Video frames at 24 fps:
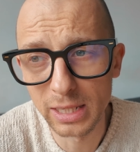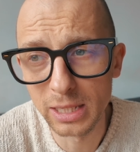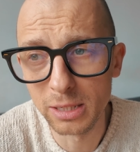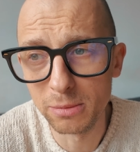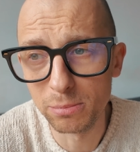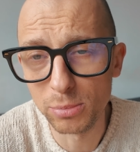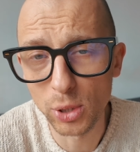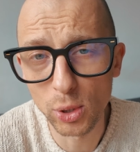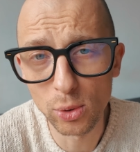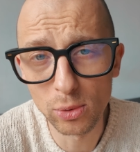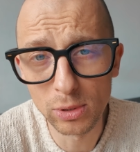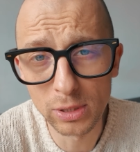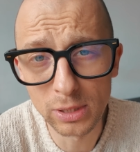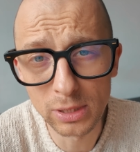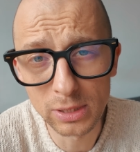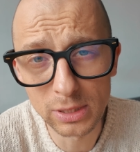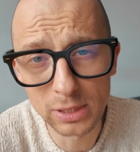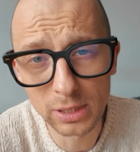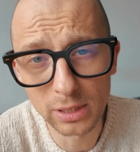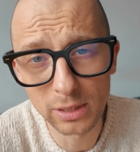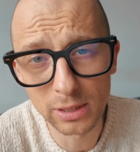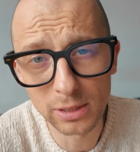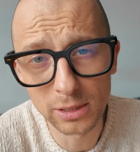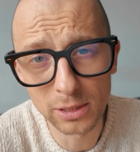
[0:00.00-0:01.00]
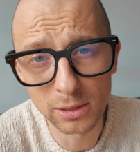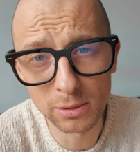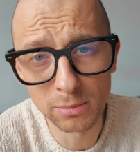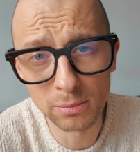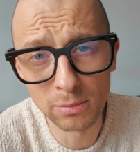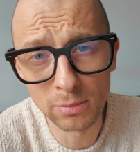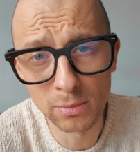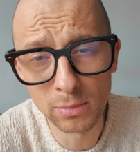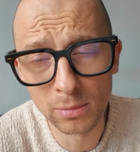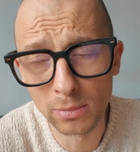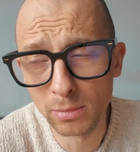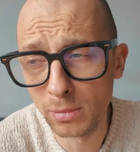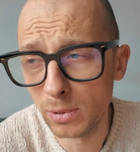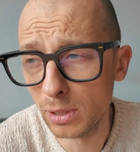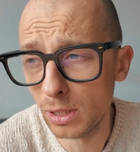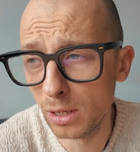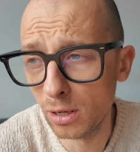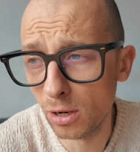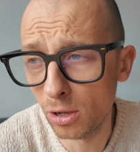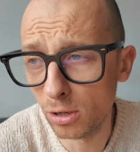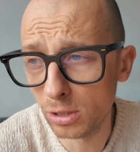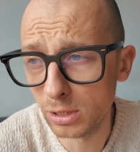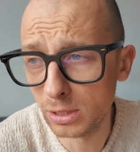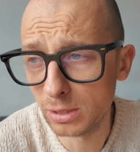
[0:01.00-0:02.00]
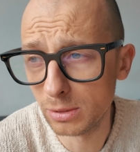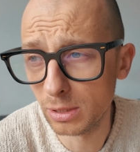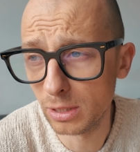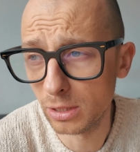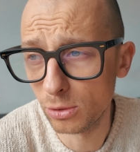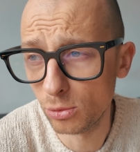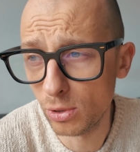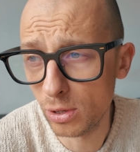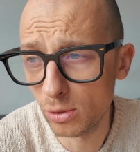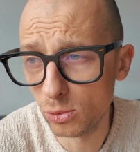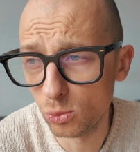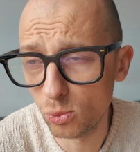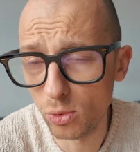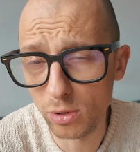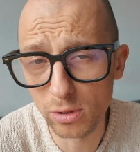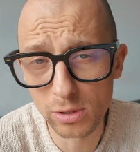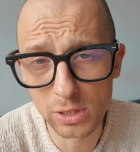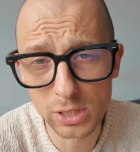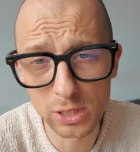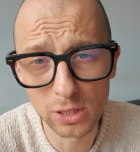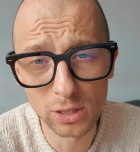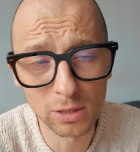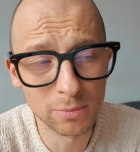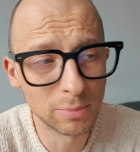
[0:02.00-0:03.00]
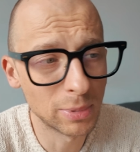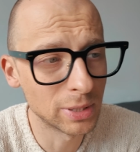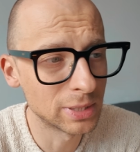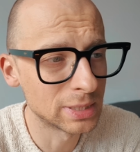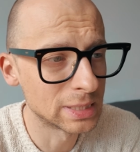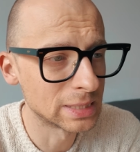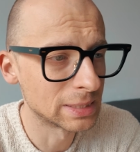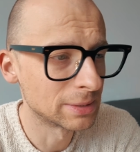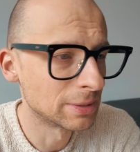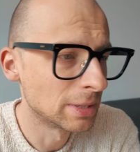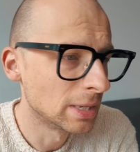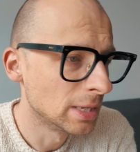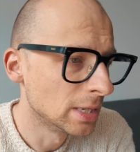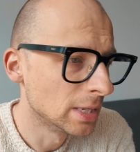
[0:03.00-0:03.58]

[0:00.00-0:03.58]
in Poland a lot around Warsaw, but